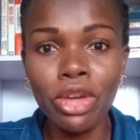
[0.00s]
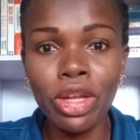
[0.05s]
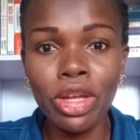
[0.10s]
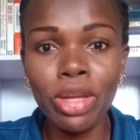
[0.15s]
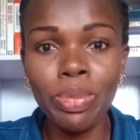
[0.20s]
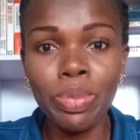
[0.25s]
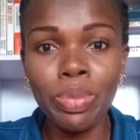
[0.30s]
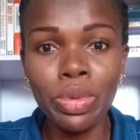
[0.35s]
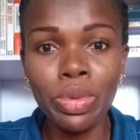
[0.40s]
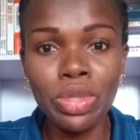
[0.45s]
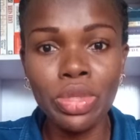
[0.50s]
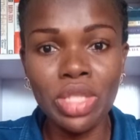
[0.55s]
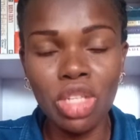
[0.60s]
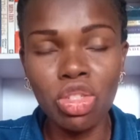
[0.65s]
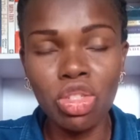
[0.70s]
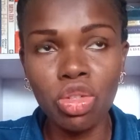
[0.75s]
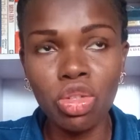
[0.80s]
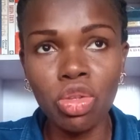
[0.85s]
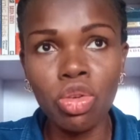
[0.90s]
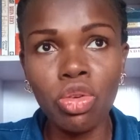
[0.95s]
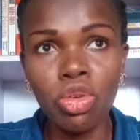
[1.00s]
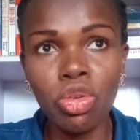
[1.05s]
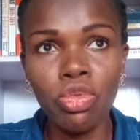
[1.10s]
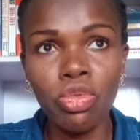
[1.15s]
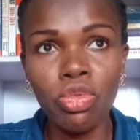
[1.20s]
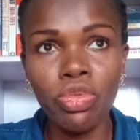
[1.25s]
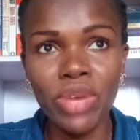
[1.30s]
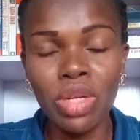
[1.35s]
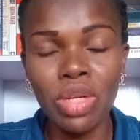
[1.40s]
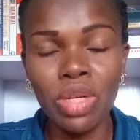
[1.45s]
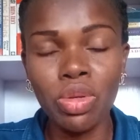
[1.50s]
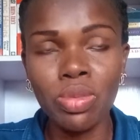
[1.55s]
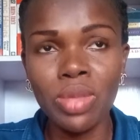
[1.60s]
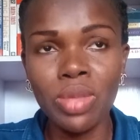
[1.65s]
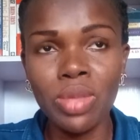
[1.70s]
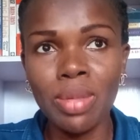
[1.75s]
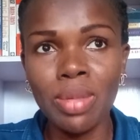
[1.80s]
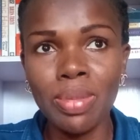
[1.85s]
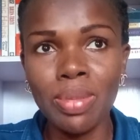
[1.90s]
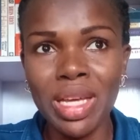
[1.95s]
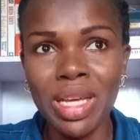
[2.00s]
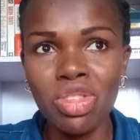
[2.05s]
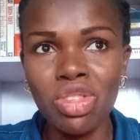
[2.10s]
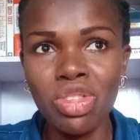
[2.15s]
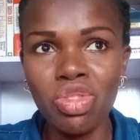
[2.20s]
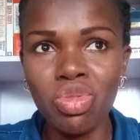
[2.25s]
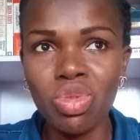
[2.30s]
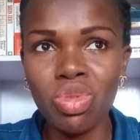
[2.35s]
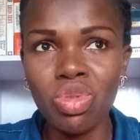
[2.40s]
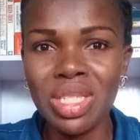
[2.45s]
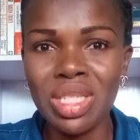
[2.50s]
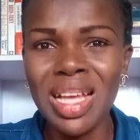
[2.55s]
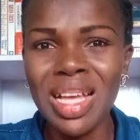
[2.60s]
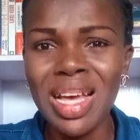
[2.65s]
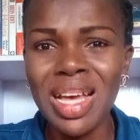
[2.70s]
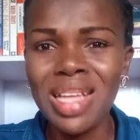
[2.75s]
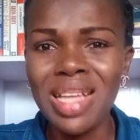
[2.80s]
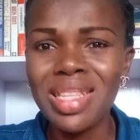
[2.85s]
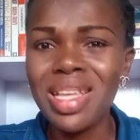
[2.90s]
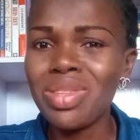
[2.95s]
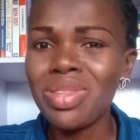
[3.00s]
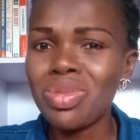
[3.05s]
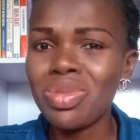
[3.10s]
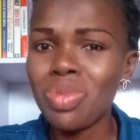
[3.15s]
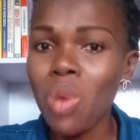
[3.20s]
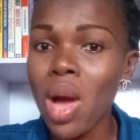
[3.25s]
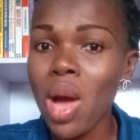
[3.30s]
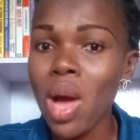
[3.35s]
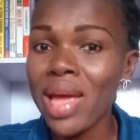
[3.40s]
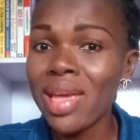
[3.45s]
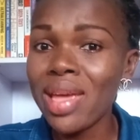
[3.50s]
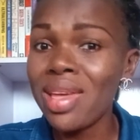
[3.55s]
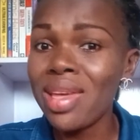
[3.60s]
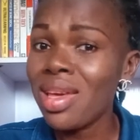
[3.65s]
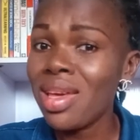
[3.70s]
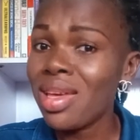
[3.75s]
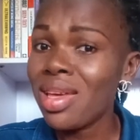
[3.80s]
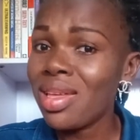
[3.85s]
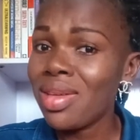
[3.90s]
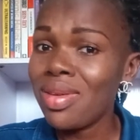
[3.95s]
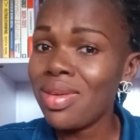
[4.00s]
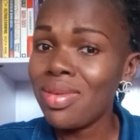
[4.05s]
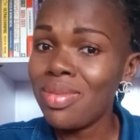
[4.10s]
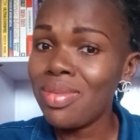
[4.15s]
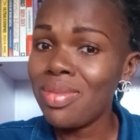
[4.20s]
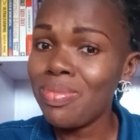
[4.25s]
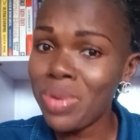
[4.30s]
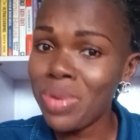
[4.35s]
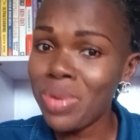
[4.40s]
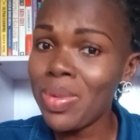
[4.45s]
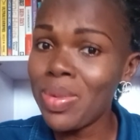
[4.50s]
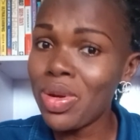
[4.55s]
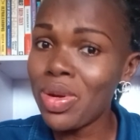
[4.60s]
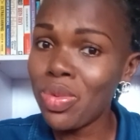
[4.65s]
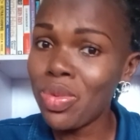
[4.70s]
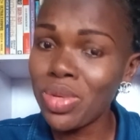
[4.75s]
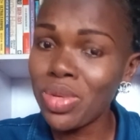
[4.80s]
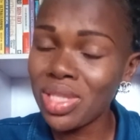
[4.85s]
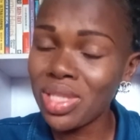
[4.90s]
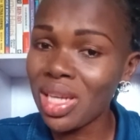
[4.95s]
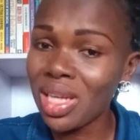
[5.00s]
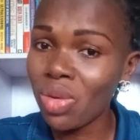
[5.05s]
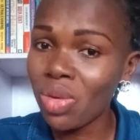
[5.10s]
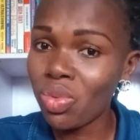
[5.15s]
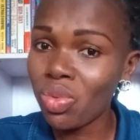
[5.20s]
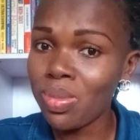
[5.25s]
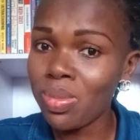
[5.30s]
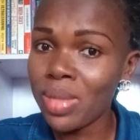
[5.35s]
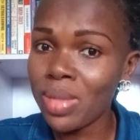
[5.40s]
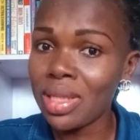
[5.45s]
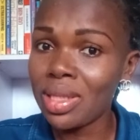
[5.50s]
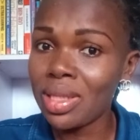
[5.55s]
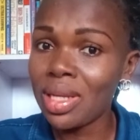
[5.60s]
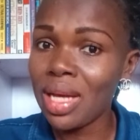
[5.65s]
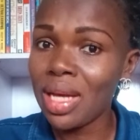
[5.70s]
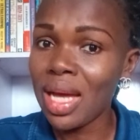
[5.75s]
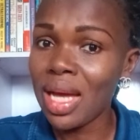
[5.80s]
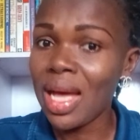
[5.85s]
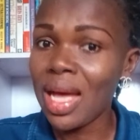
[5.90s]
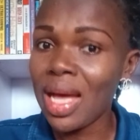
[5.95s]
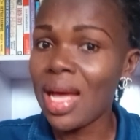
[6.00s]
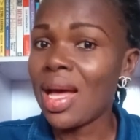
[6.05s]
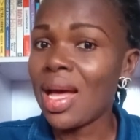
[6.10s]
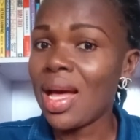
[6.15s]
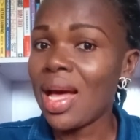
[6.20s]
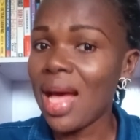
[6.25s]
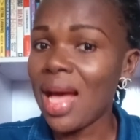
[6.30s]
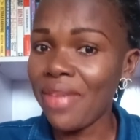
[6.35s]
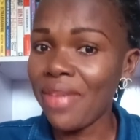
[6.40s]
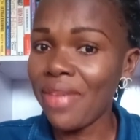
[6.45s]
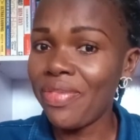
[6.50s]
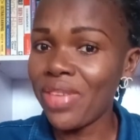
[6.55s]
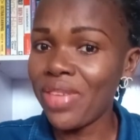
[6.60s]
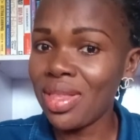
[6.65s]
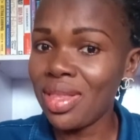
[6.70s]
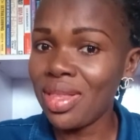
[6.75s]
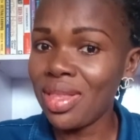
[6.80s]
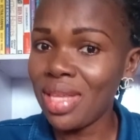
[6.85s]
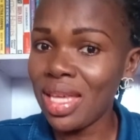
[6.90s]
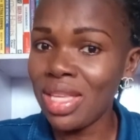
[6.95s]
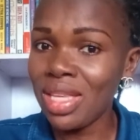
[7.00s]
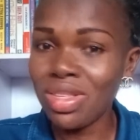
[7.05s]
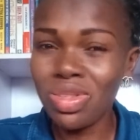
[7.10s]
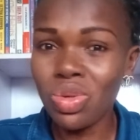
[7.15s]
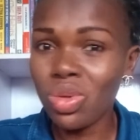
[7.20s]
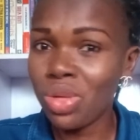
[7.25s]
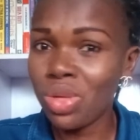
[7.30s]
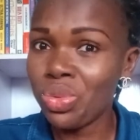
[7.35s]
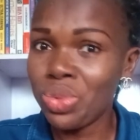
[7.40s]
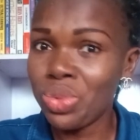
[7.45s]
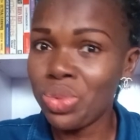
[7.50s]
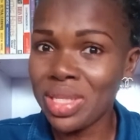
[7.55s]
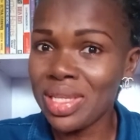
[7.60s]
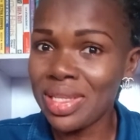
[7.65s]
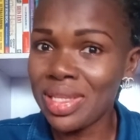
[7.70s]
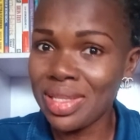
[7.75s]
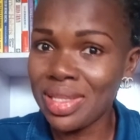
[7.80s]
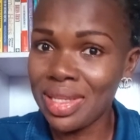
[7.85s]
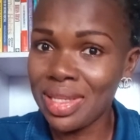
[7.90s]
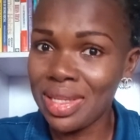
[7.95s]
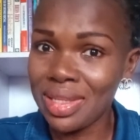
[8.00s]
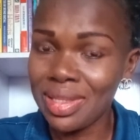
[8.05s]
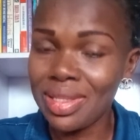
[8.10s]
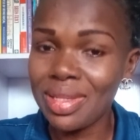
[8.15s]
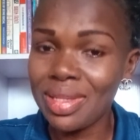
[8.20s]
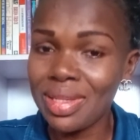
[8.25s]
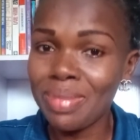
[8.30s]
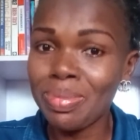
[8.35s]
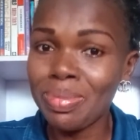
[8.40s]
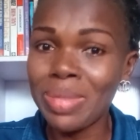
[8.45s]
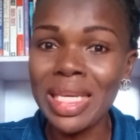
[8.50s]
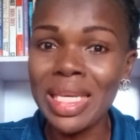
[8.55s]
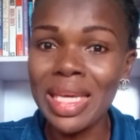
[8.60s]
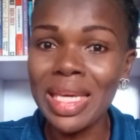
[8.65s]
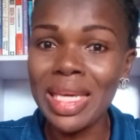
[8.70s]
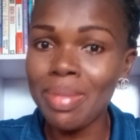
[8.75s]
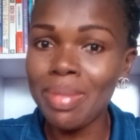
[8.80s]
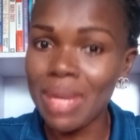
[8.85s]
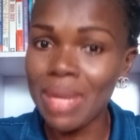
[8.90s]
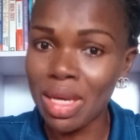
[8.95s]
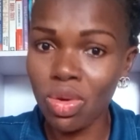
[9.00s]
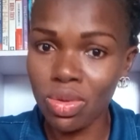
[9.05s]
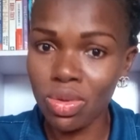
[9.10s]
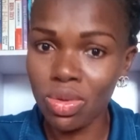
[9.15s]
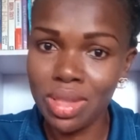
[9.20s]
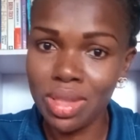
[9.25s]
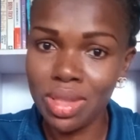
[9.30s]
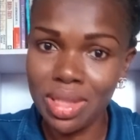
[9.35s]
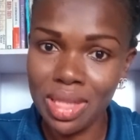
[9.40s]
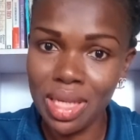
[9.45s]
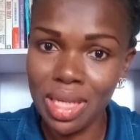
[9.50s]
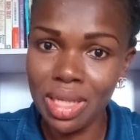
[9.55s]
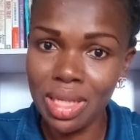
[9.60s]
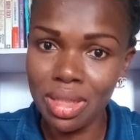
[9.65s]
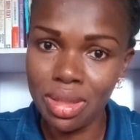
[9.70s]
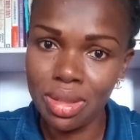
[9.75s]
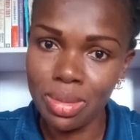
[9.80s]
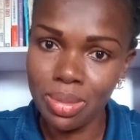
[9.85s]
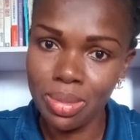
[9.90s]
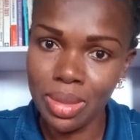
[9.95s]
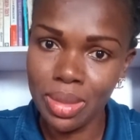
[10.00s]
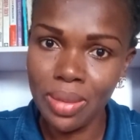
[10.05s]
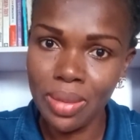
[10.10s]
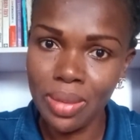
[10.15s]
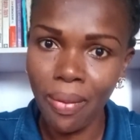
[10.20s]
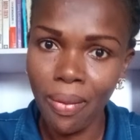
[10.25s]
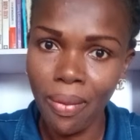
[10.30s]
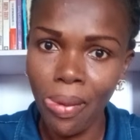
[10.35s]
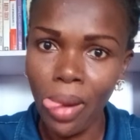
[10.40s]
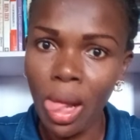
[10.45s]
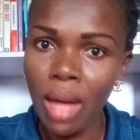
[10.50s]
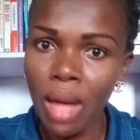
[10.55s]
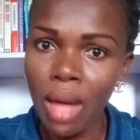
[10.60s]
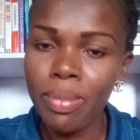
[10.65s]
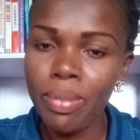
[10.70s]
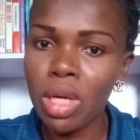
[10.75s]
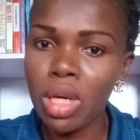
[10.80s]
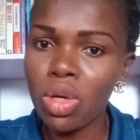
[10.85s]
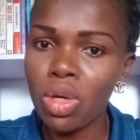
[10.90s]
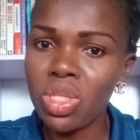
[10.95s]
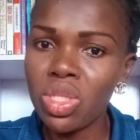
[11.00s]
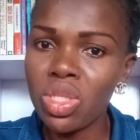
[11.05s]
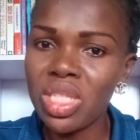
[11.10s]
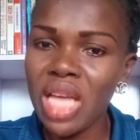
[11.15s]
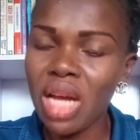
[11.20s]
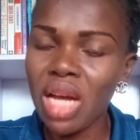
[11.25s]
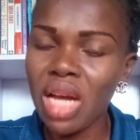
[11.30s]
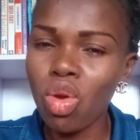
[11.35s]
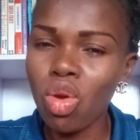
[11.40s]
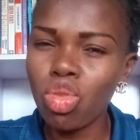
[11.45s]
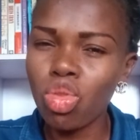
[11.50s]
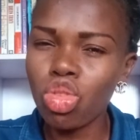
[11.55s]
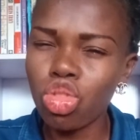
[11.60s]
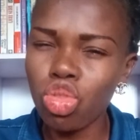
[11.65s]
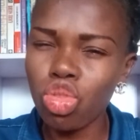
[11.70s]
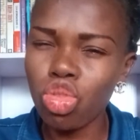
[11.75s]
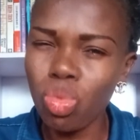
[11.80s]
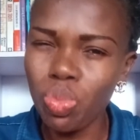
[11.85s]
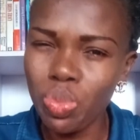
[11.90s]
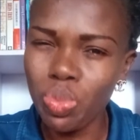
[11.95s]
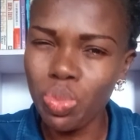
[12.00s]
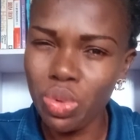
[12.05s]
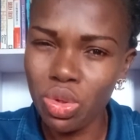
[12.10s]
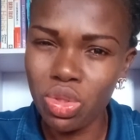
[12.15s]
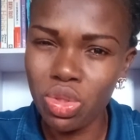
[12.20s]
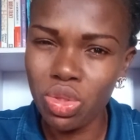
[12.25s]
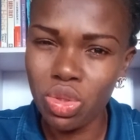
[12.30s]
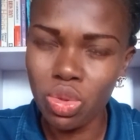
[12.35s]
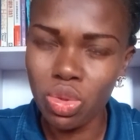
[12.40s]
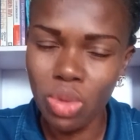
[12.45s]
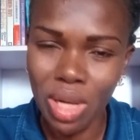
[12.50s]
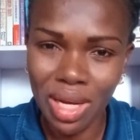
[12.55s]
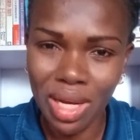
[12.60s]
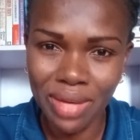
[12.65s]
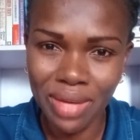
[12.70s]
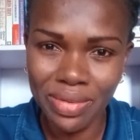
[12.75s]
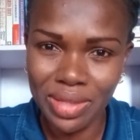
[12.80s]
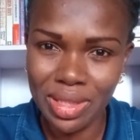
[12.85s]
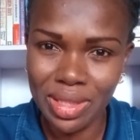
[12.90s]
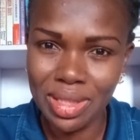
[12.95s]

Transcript: protection conferred on them by estrogen. That's why premenopausal women having insulin resistance became a concern to me, because they are not supposed to have it